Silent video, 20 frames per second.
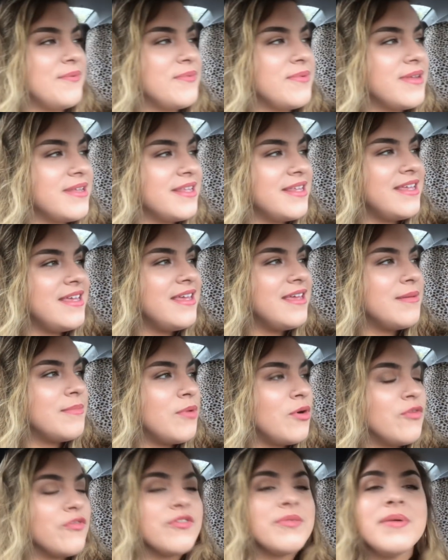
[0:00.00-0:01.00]
I really
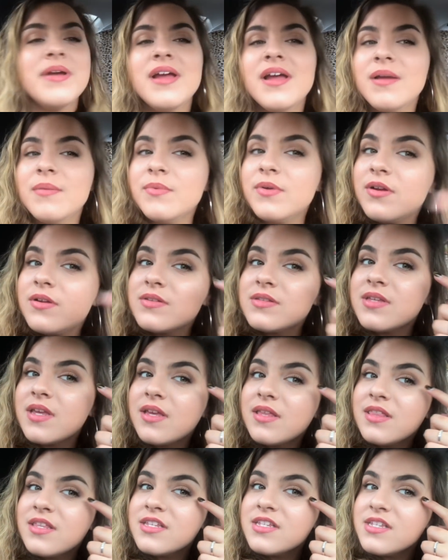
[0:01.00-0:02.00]
am over my eyebrows.
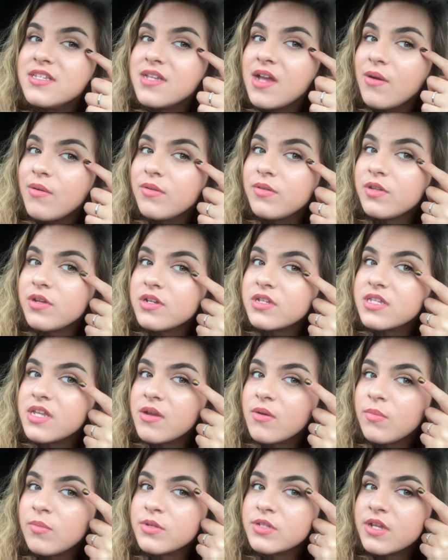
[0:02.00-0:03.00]
Like, this is how it looks
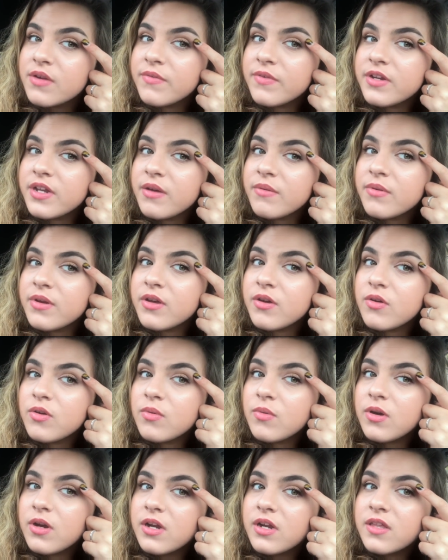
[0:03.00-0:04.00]
almost every day when I go
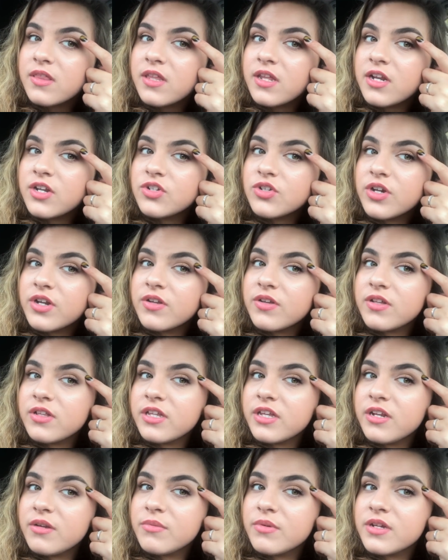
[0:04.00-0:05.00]
to work, and then I try to
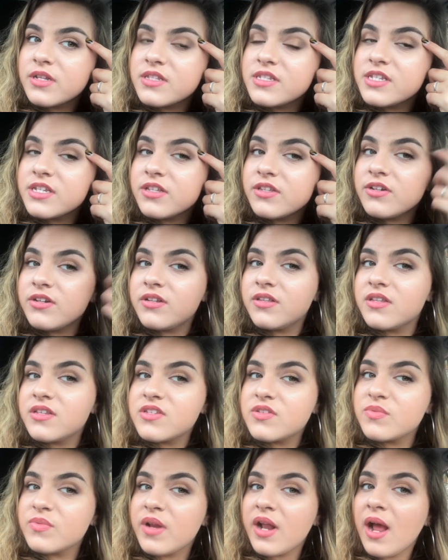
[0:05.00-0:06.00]
clean it with concealer and
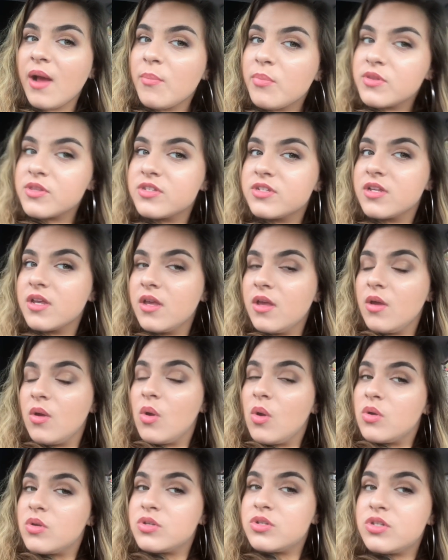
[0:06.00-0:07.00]
this is what happens.
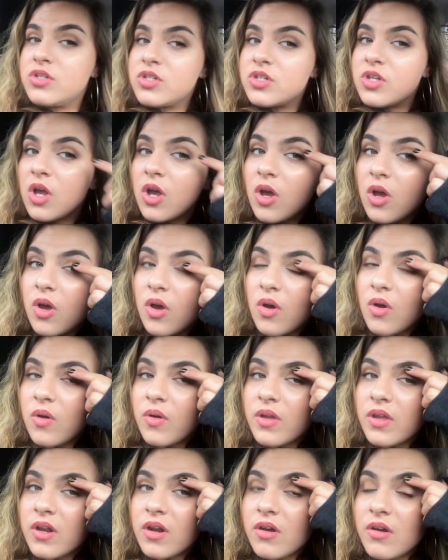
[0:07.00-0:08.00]

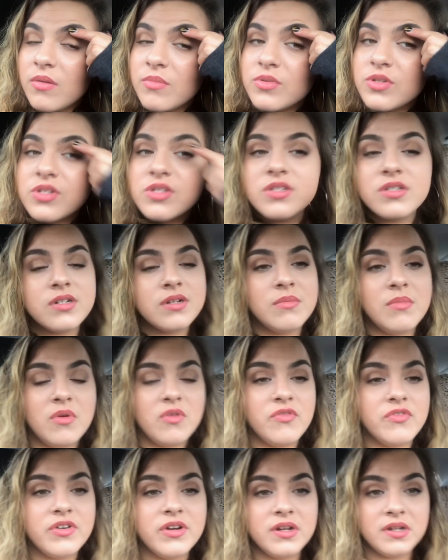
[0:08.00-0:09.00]
So, you know, I'm
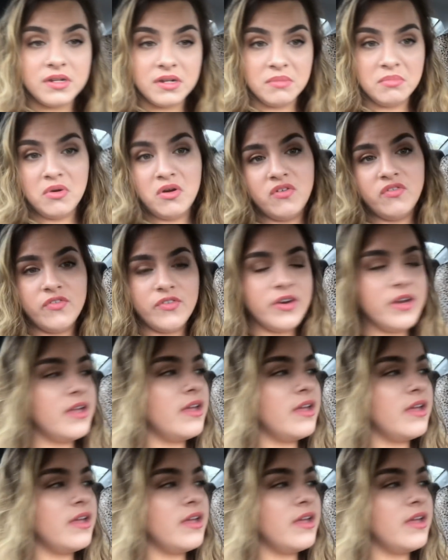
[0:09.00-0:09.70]
over it. I'm over